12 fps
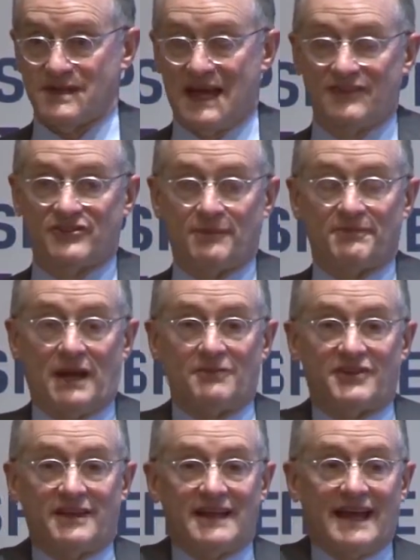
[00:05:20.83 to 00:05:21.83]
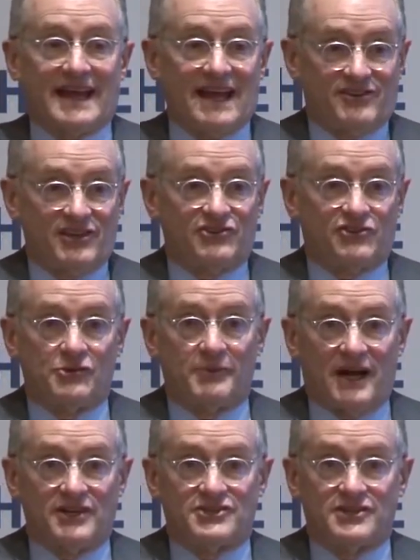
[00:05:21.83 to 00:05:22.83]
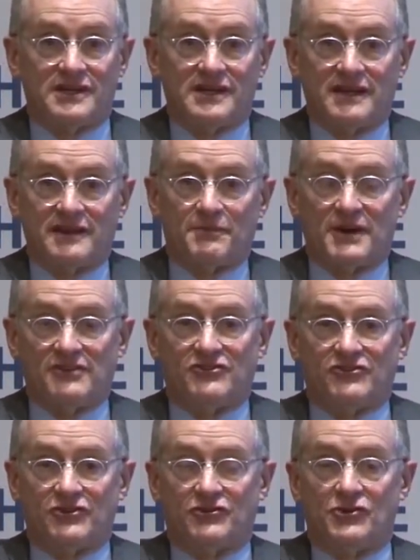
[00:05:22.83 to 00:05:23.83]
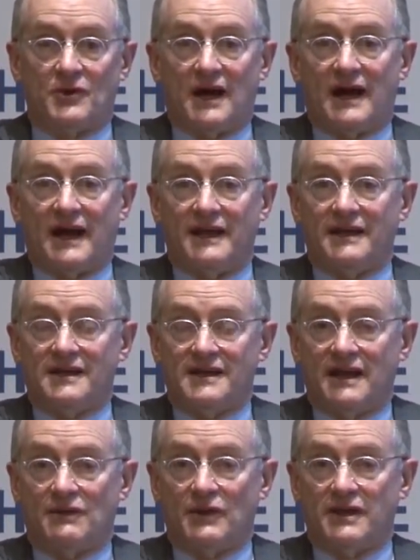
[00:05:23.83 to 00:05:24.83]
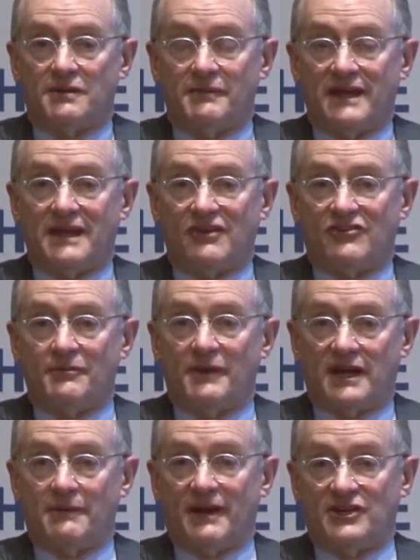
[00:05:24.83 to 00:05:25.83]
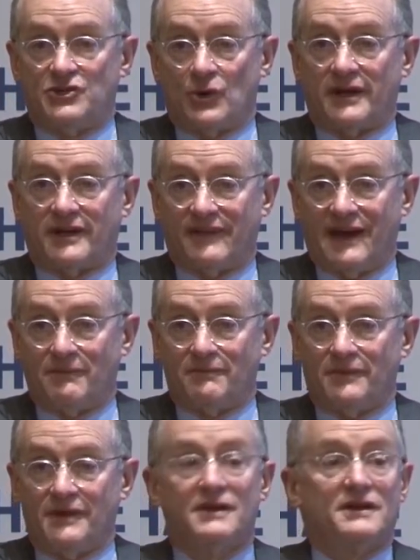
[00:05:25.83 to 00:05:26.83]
And sometimes they like assets too much, and the prices are too high, and we can make easy money by shorting them